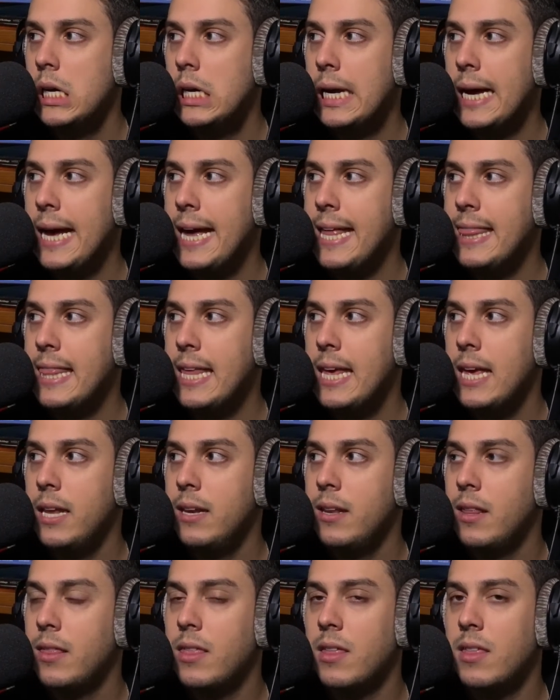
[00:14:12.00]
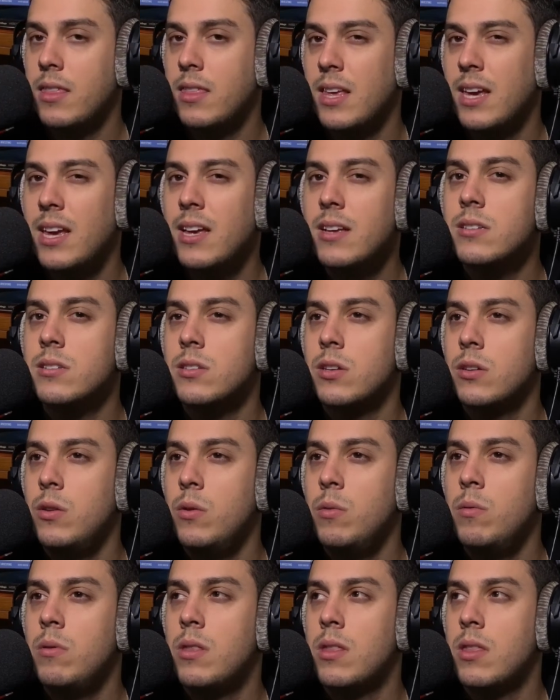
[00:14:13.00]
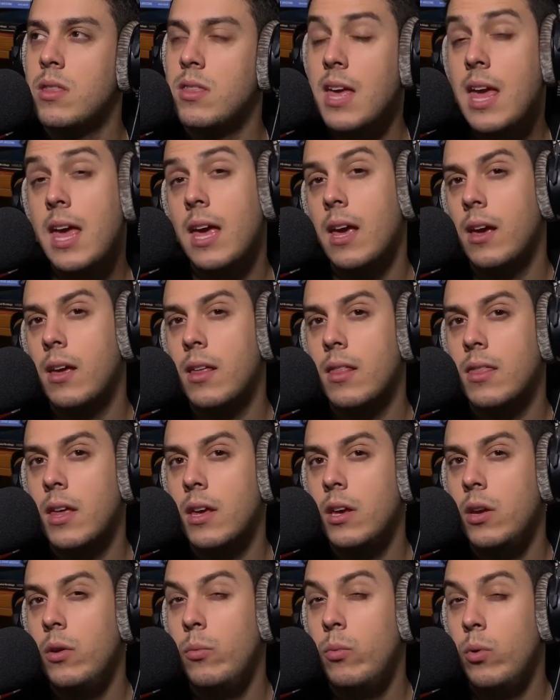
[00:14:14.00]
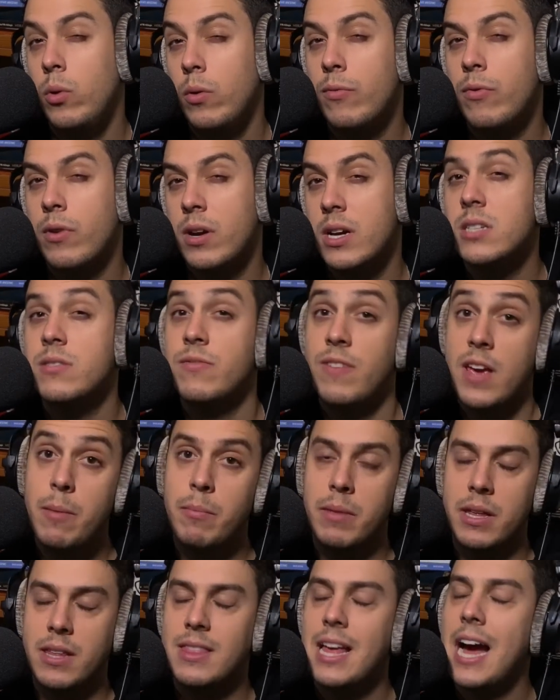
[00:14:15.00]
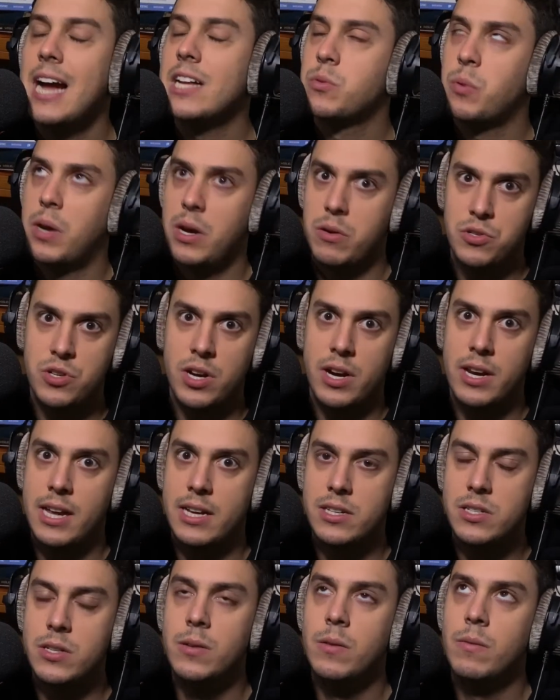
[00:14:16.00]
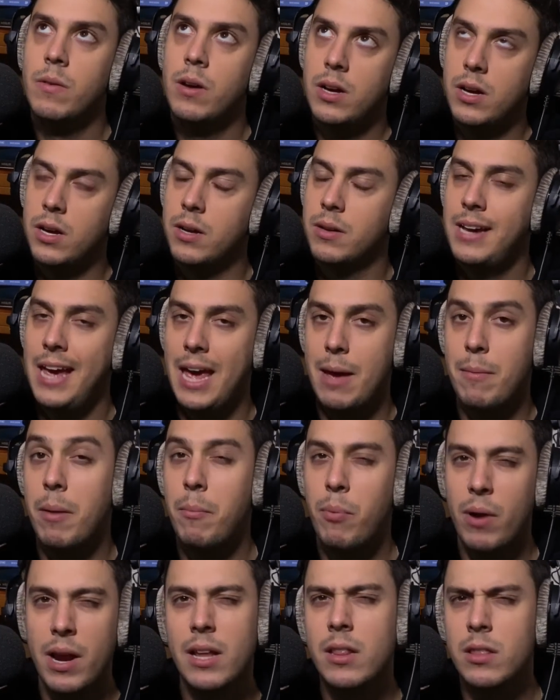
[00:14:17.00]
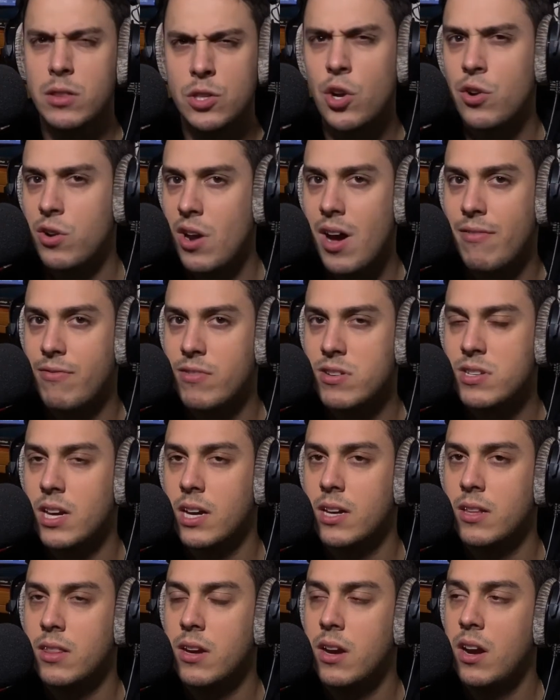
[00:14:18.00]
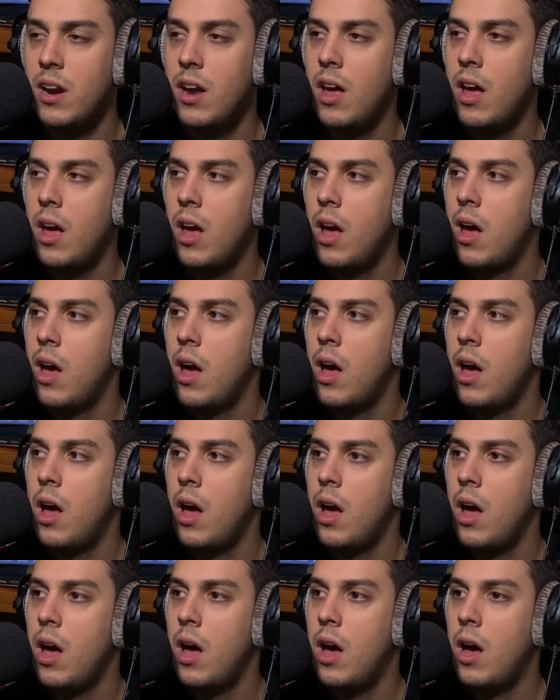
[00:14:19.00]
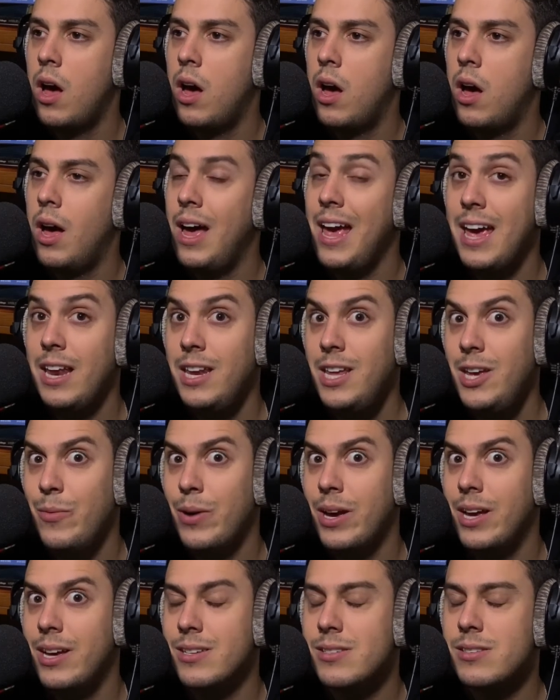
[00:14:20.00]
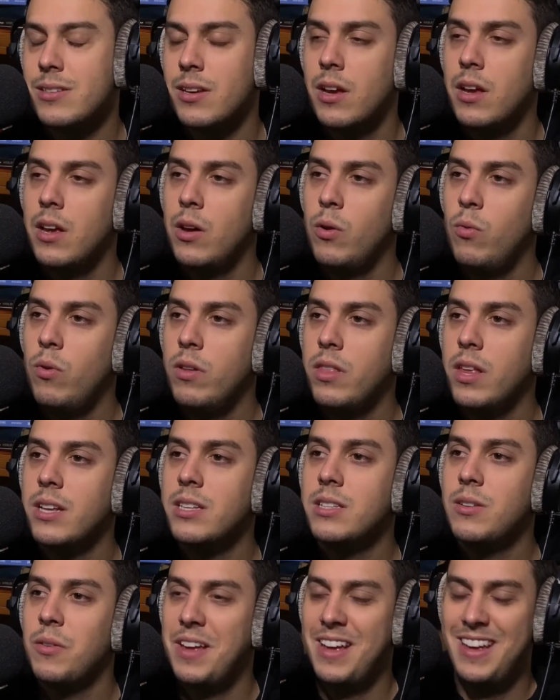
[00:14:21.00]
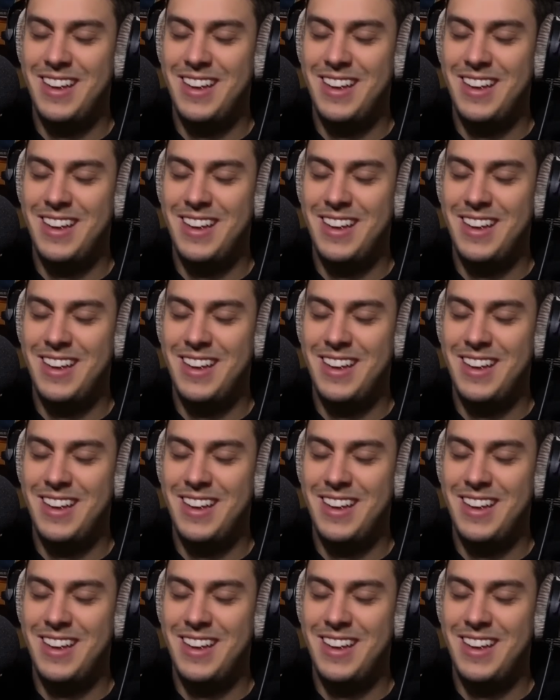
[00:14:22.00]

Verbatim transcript: And then the thing is, so you'd think that you'd root for his family. That's what I was trying to get to you. Uh, okay, my brain turned off for a second there. Uh, anyways, would that...